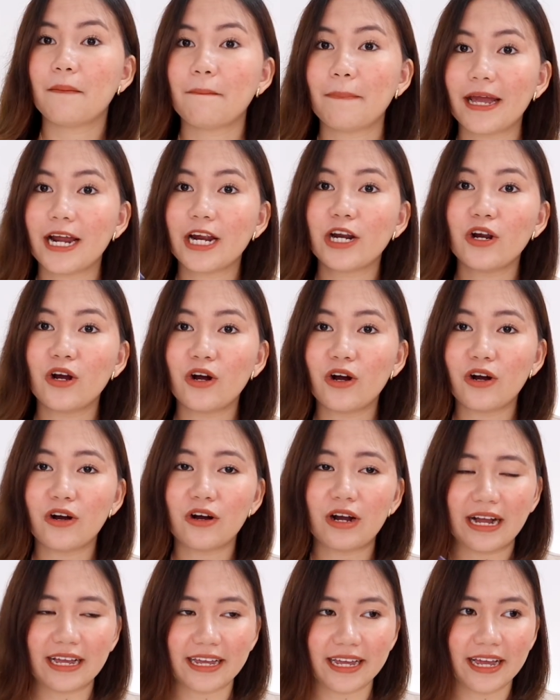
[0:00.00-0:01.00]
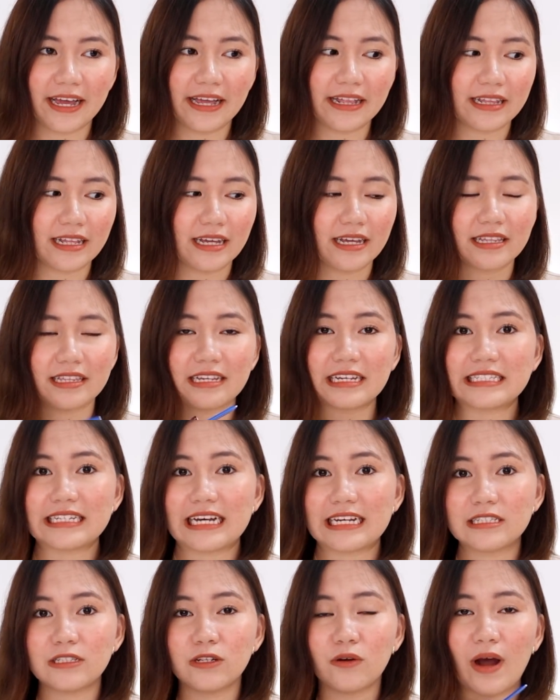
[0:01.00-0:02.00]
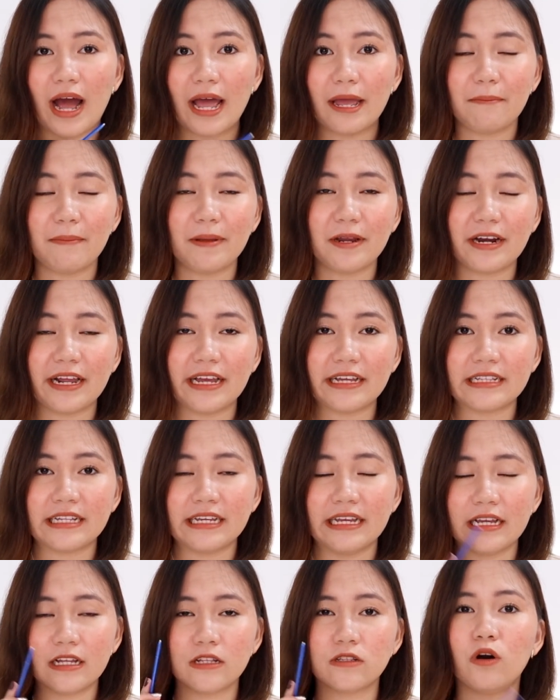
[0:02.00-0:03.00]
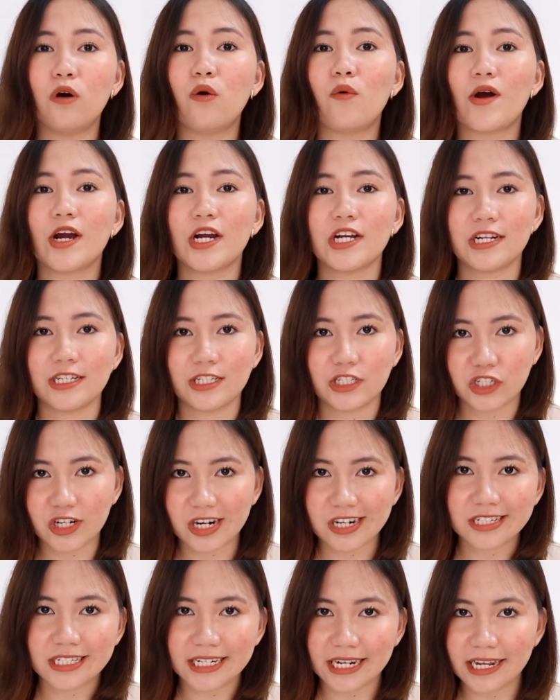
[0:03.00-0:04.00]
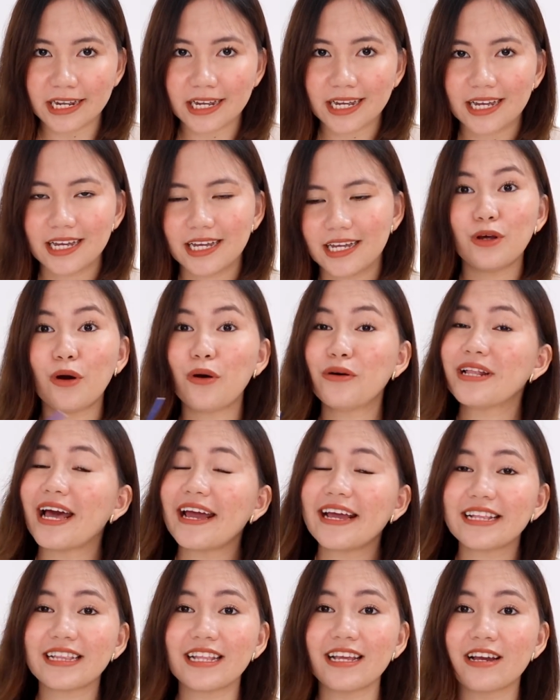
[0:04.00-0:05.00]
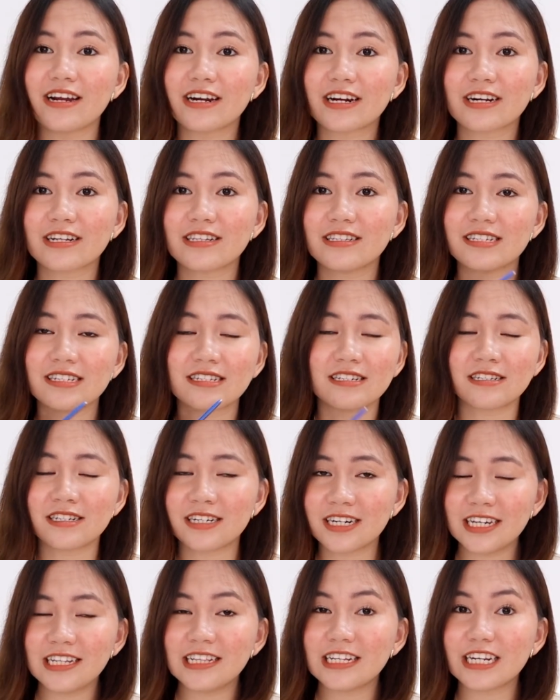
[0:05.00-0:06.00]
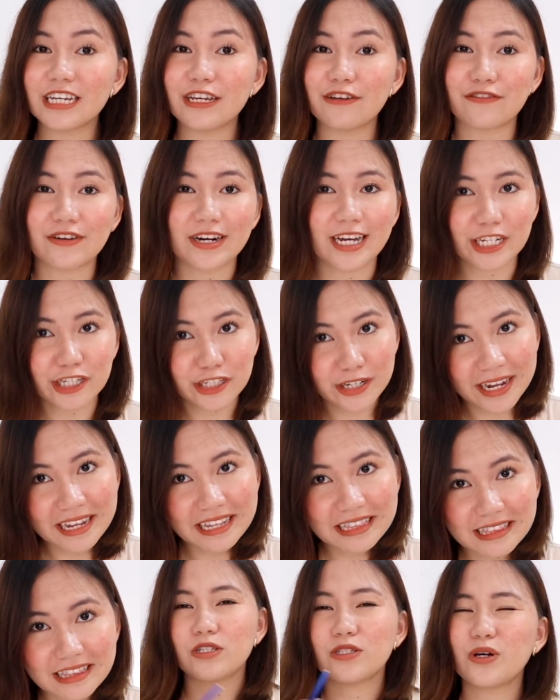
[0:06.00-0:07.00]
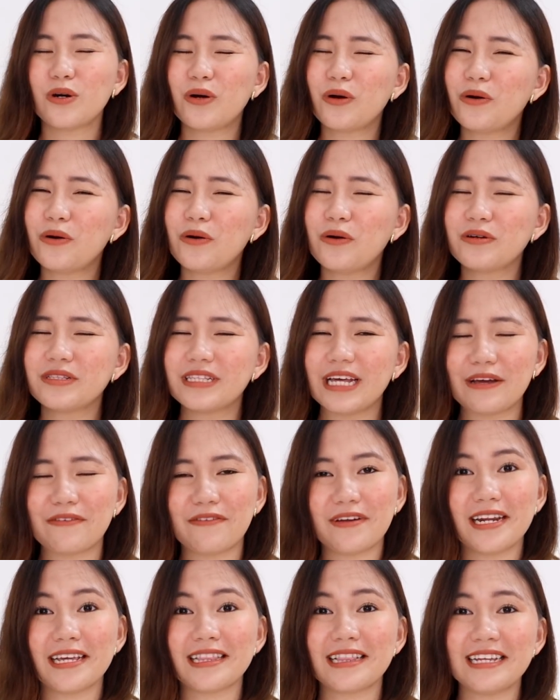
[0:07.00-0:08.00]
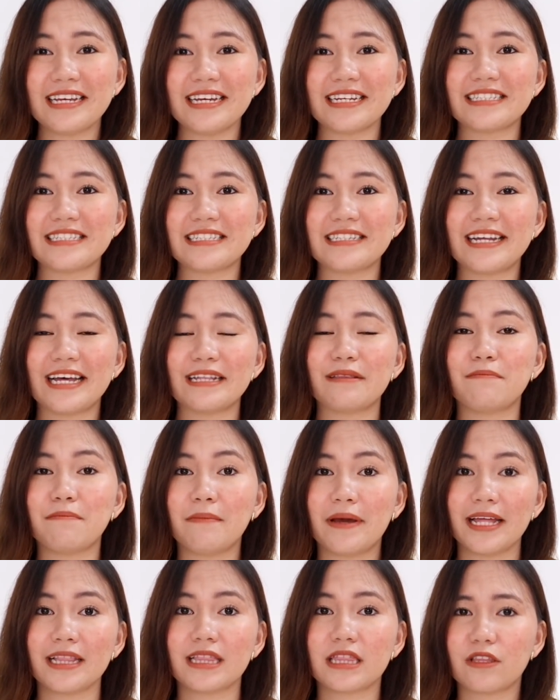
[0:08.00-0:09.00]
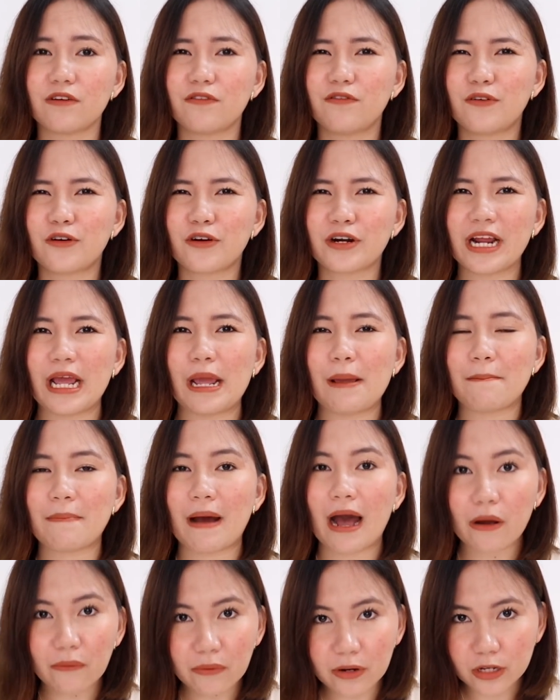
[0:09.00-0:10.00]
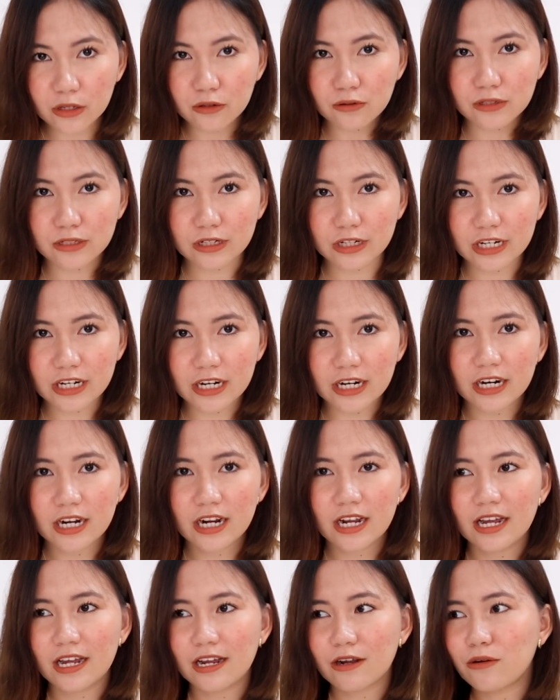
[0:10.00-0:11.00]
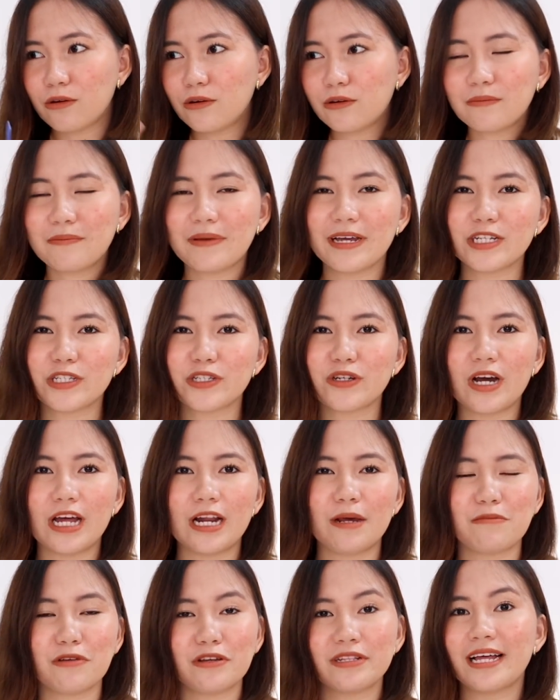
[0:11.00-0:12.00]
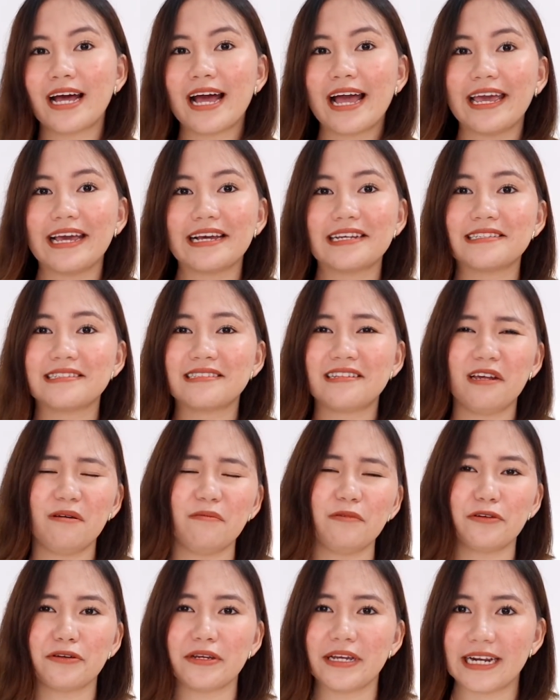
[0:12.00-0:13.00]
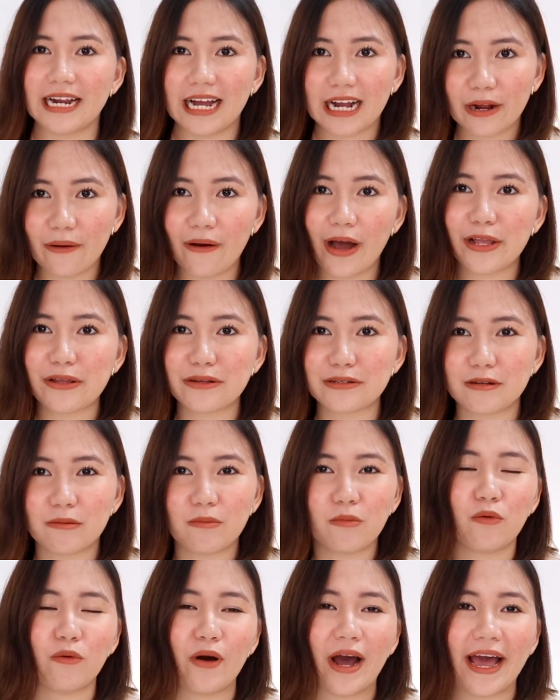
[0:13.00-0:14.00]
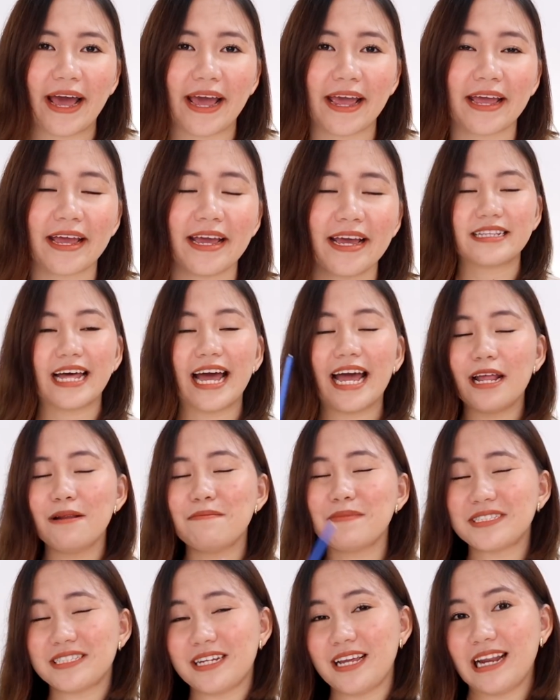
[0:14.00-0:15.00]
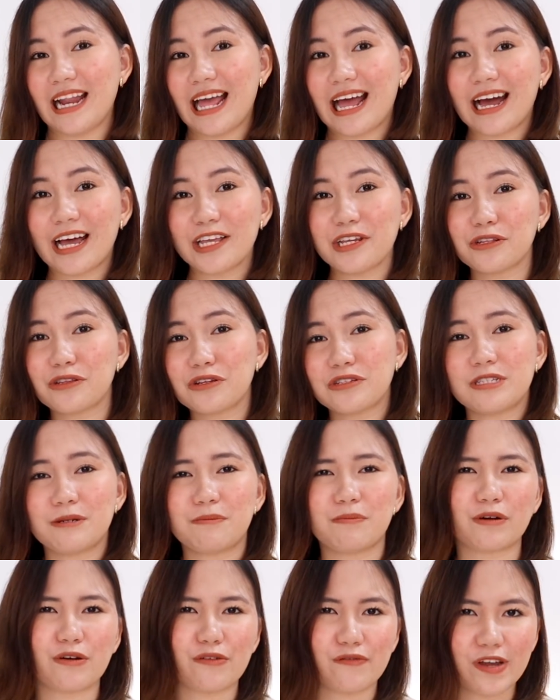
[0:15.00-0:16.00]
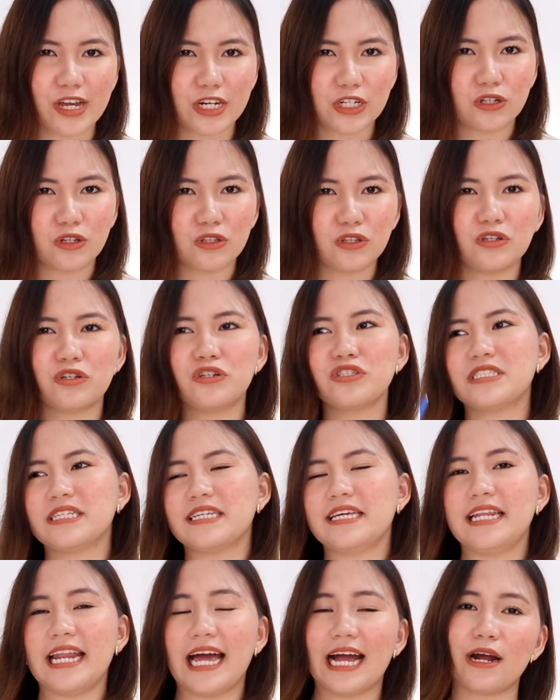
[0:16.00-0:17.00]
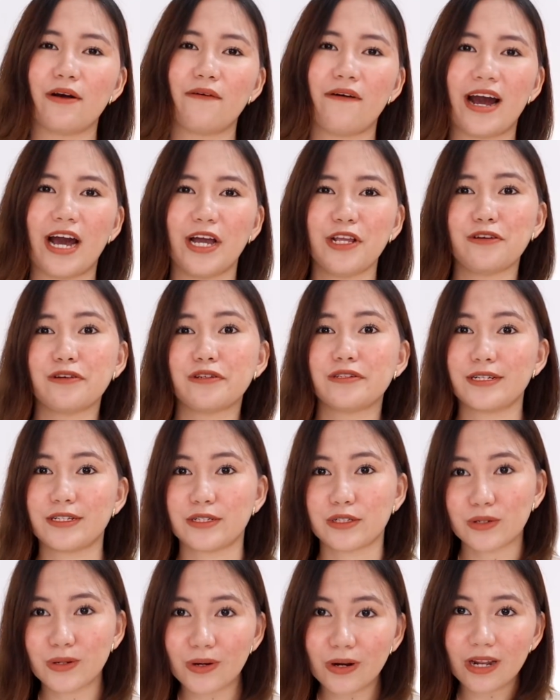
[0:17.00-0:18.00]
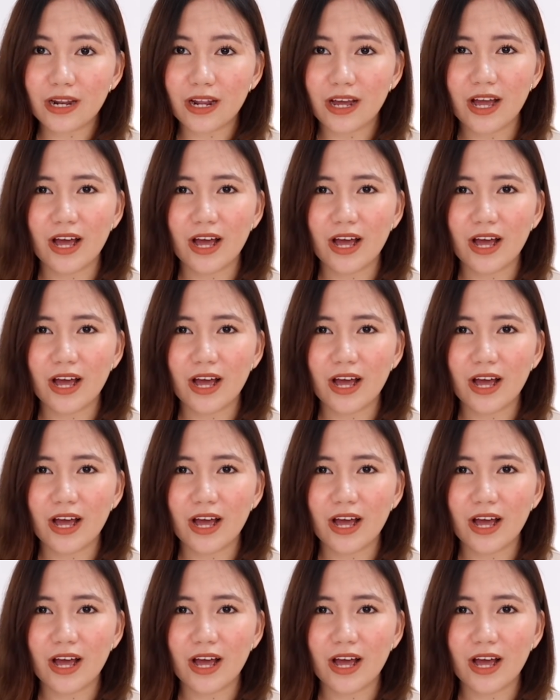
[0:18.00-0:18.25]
Pero again, this has no IP rating, no wireless charging, no 90Hz screen refresh rate. So definitely, it's not meant for a power user. Kung medyo alam nyo na extreme yung ginagawa nyo sa buhay. Dahil mas kailangan nyo to sa profession nyo, sa ginagawa nyo sa school.